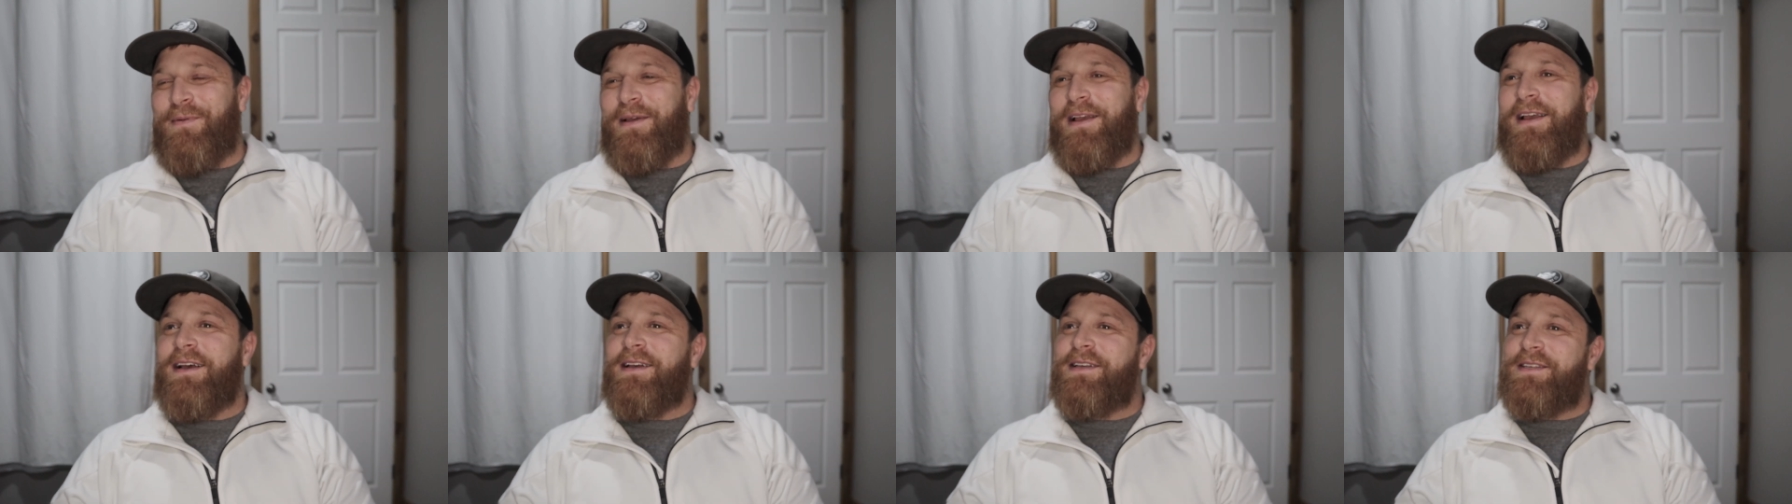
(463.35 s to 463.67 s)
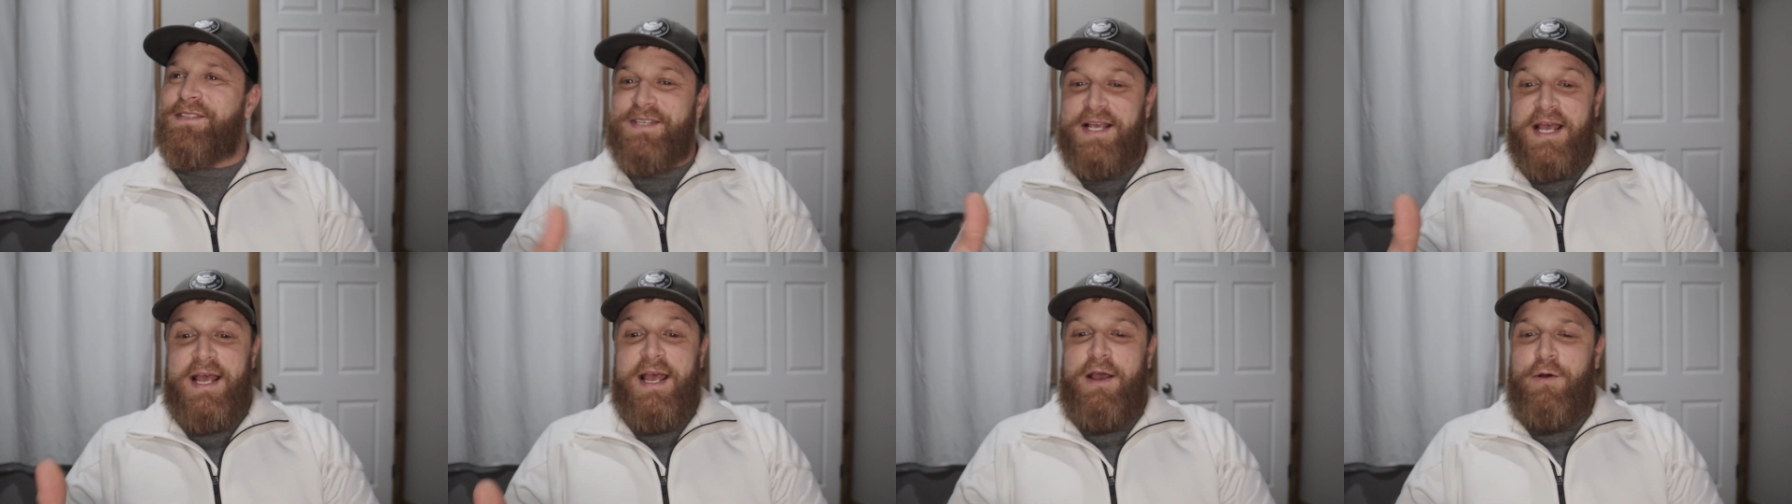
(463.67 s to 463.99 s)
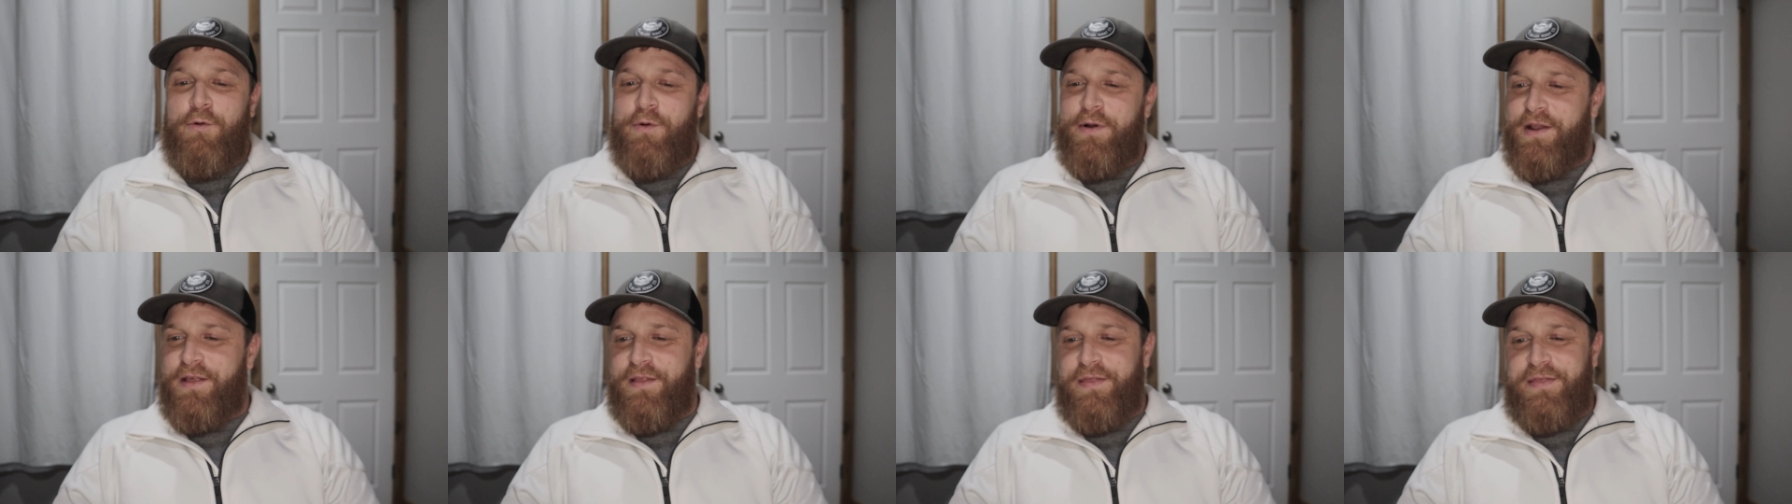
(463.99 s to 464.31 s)
Because
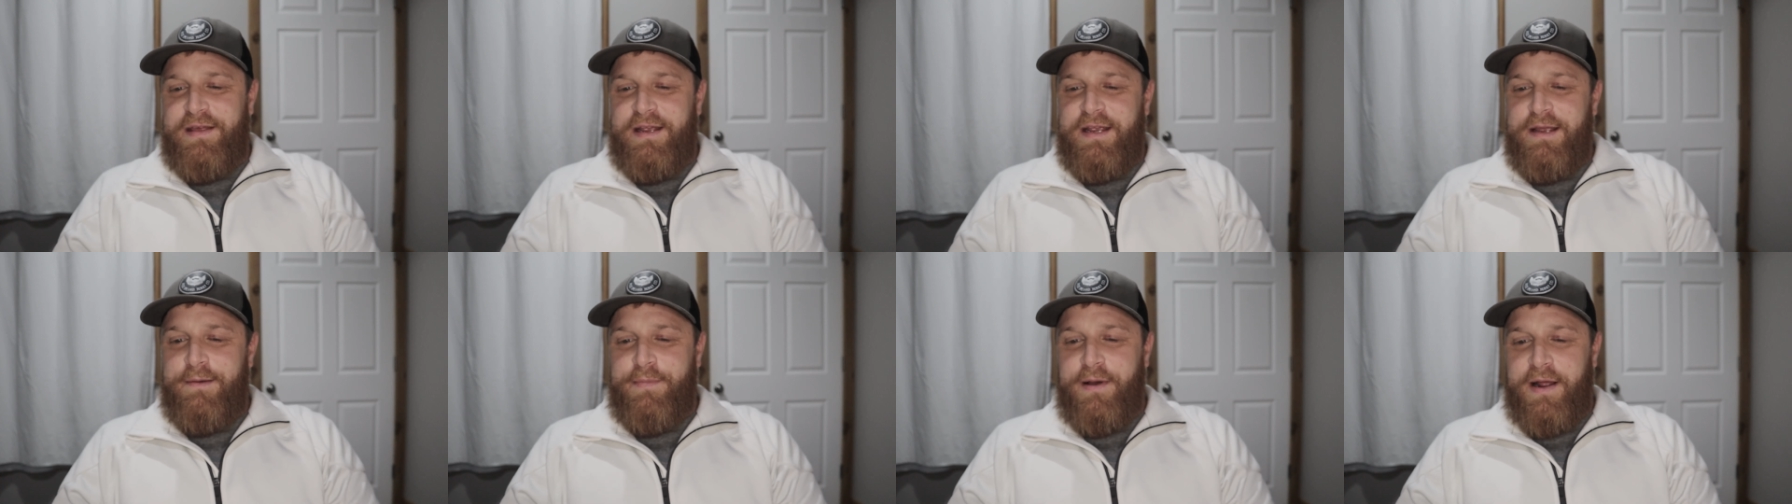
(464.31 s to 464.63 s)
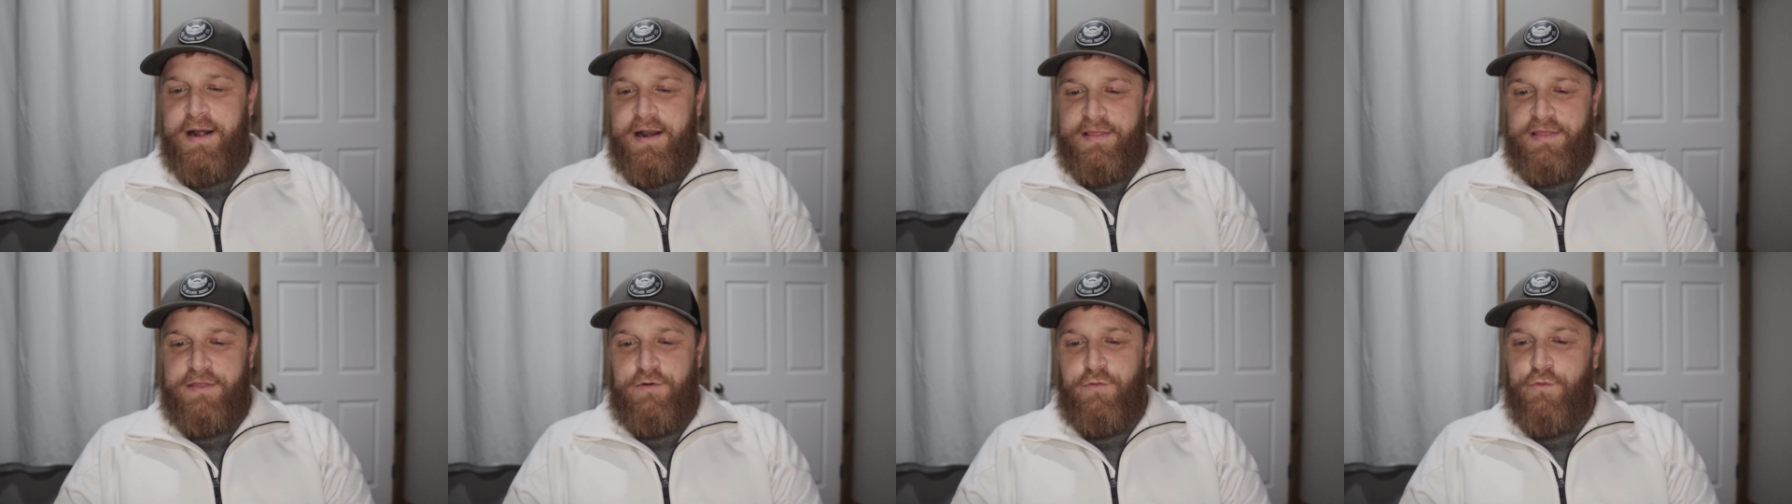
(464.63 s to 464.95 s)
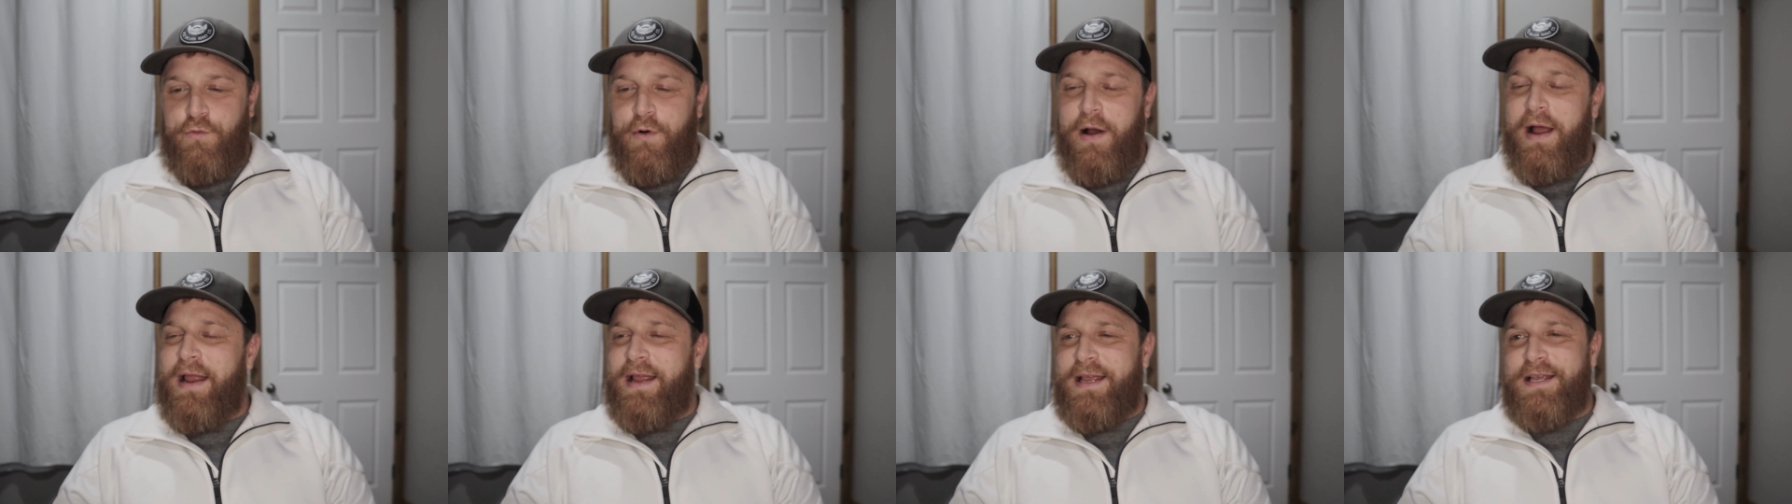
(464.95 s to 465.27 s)
when you think about it, the
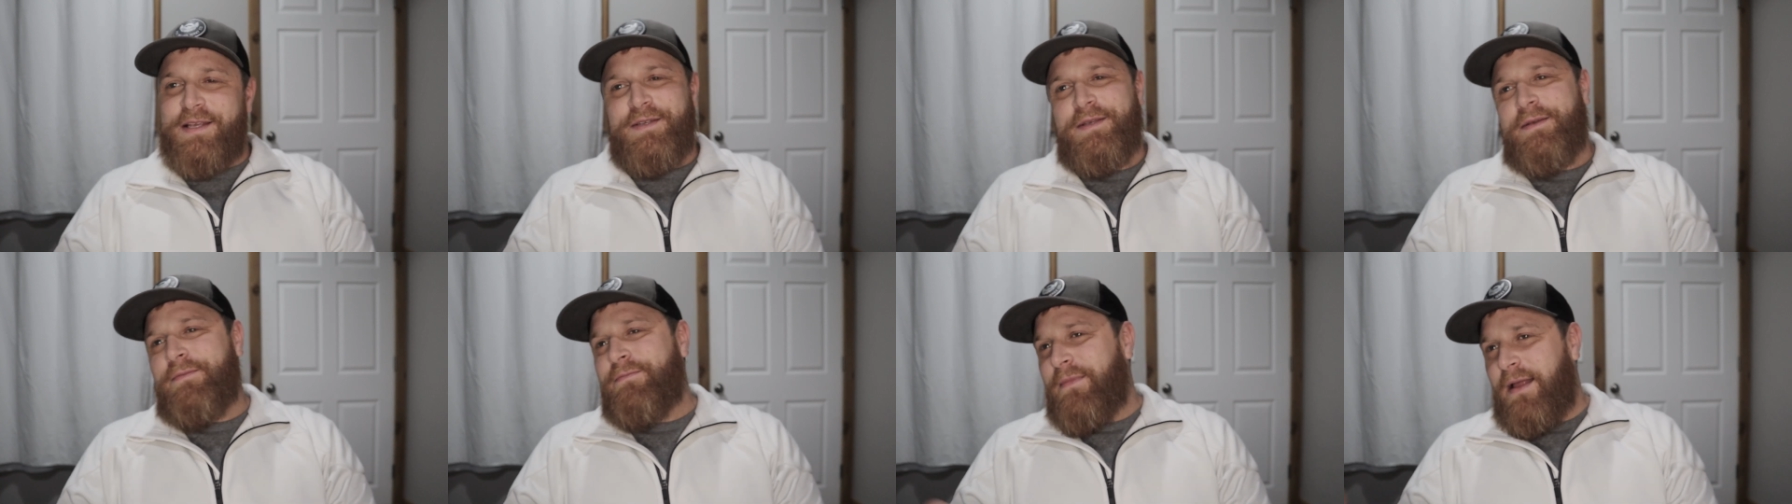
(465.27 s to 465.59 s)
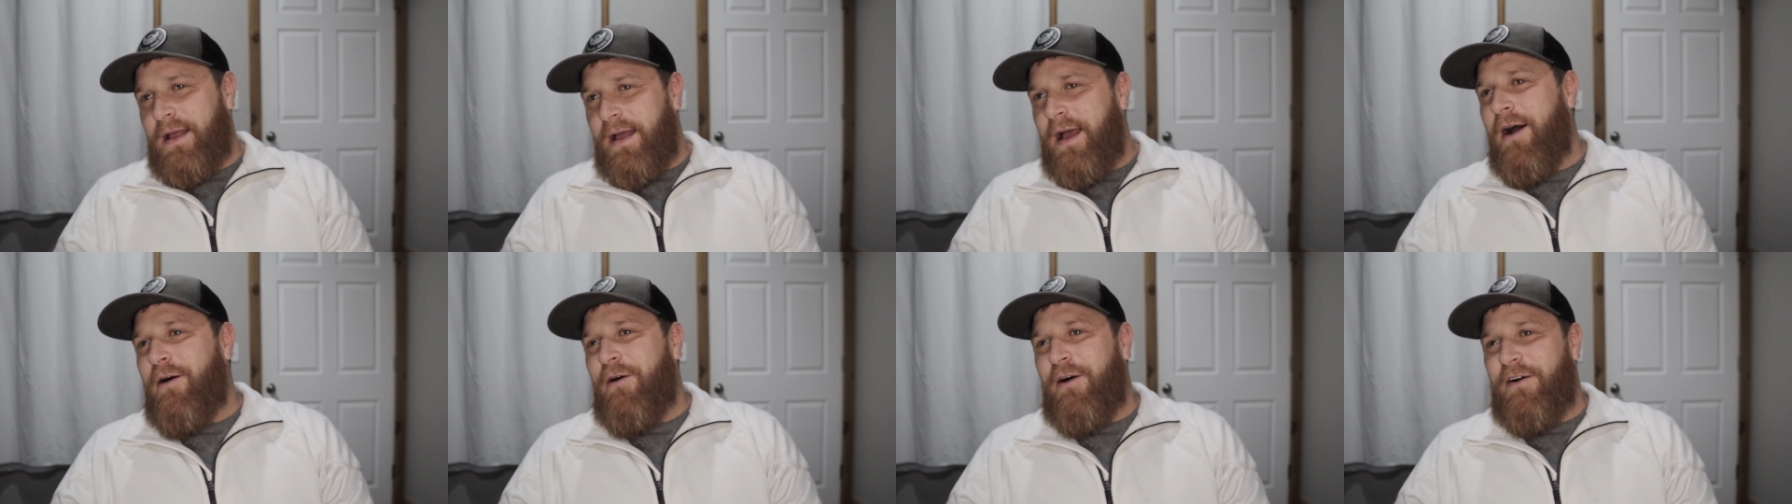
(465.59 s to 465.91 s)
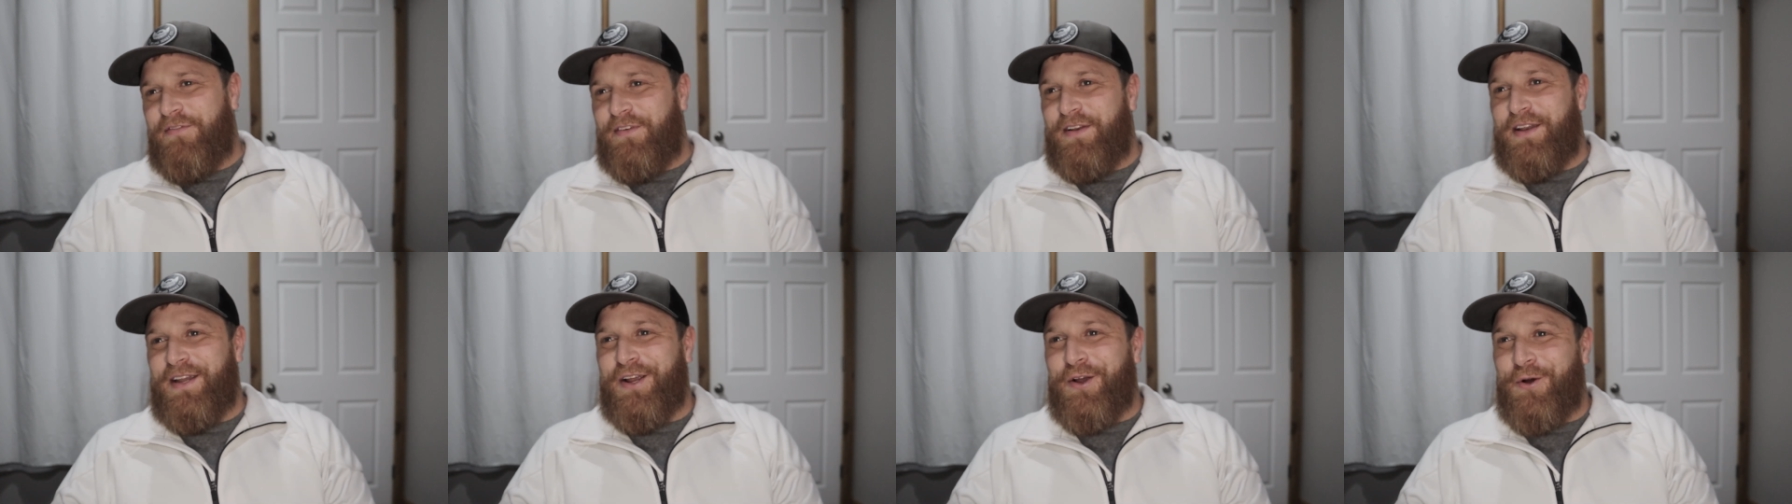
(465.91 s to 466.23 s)
white, because how
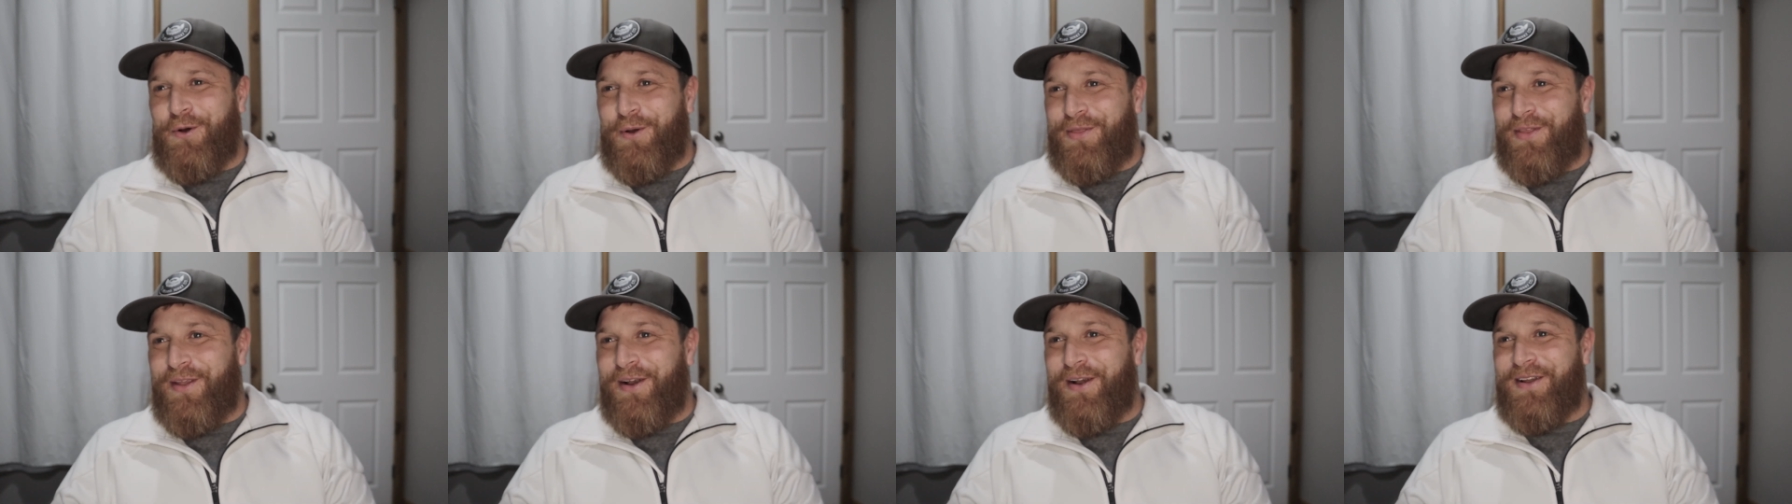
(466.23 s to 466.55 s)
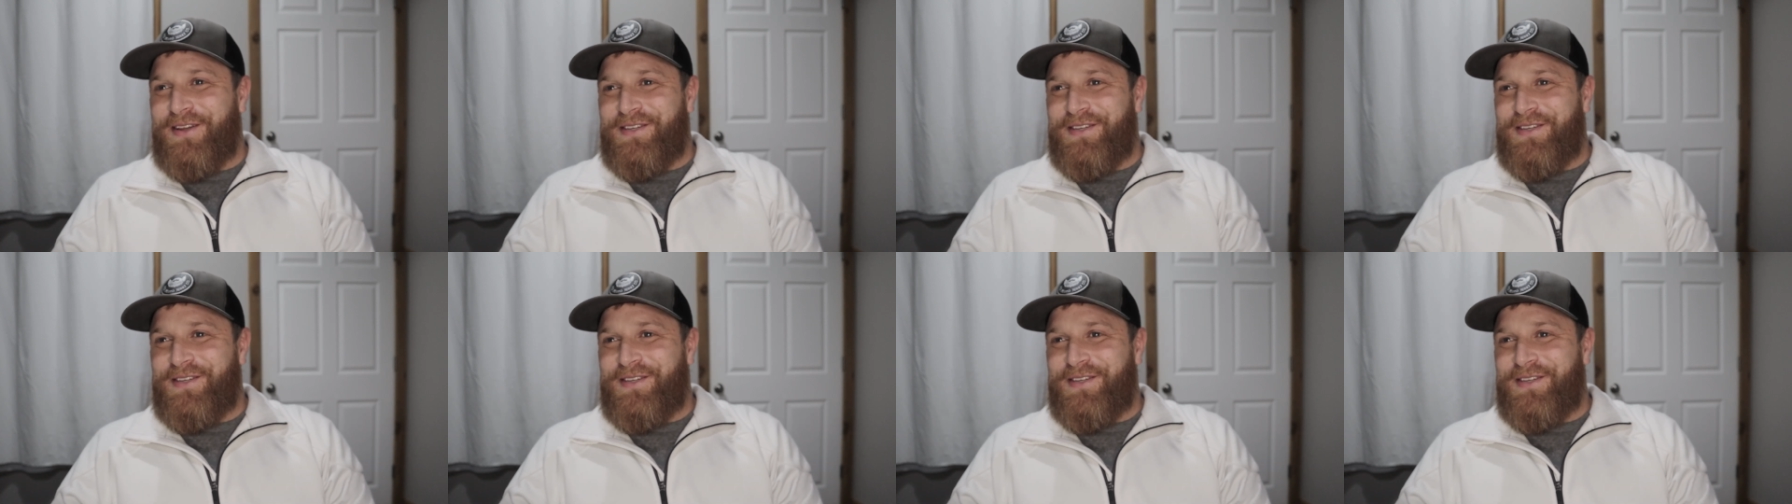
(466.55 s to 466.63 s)
often do you go in there?